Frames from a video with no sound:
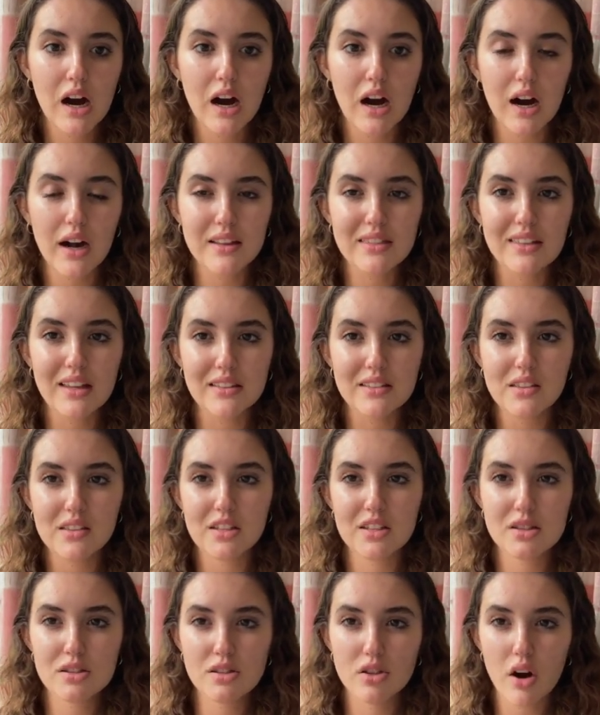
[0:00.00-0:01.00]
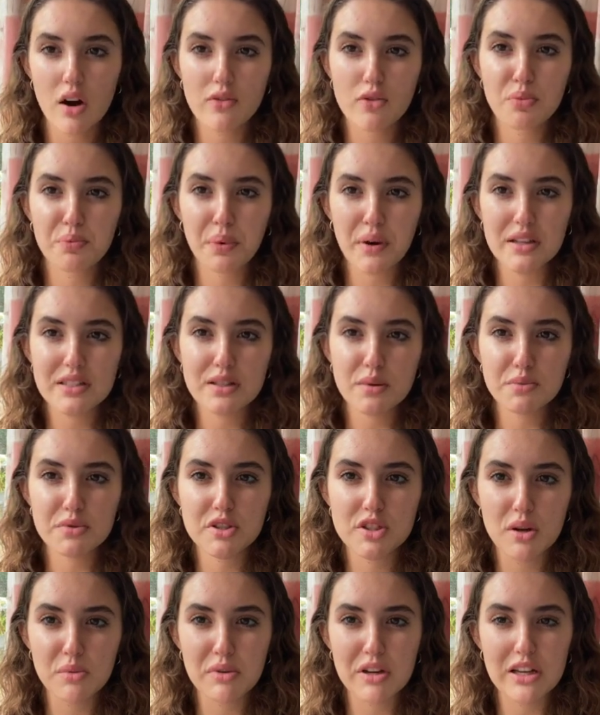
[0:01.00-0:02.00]
I think that this novel brings up
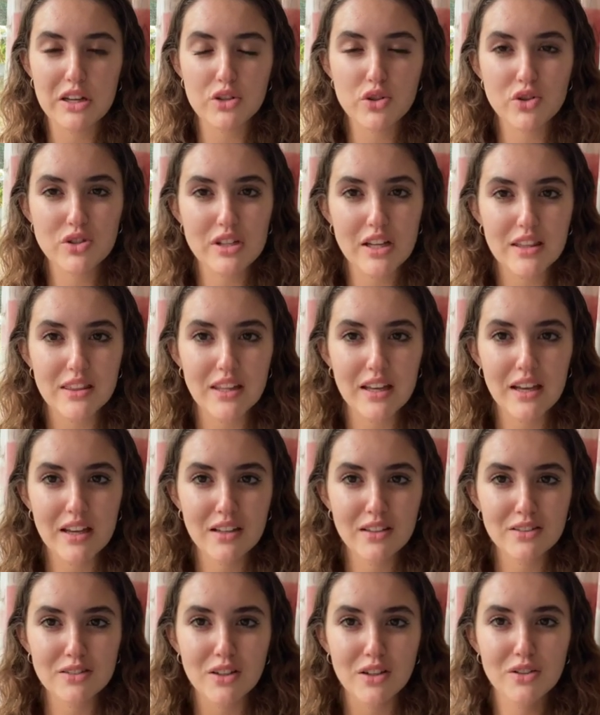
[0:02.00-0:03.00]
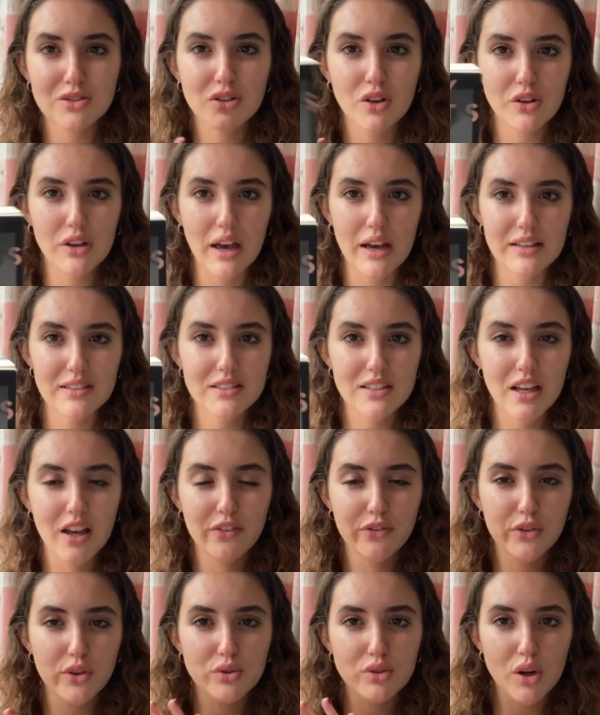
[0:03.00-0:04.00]
so many interesting things. So yes,
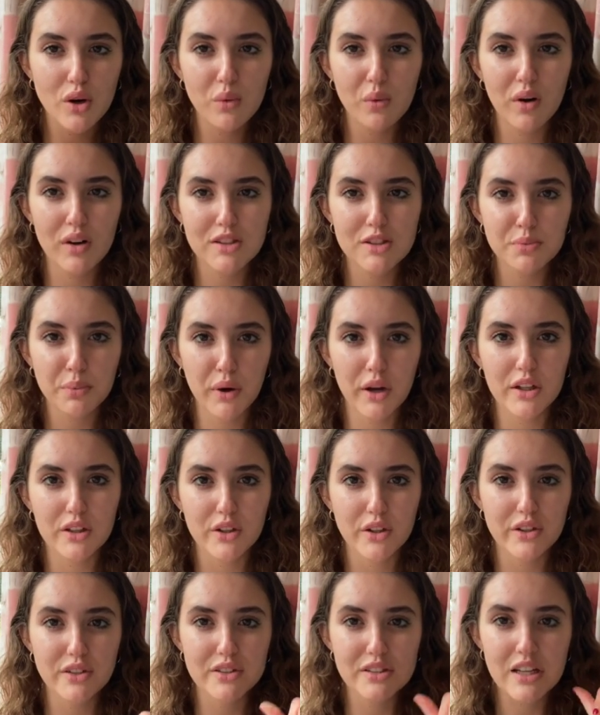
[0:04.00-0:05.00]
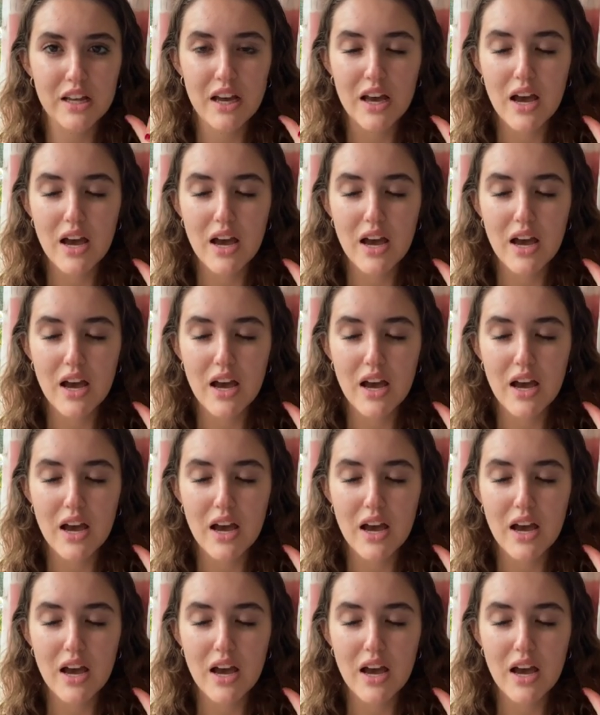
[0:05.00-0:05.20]
if you don't want spoilers,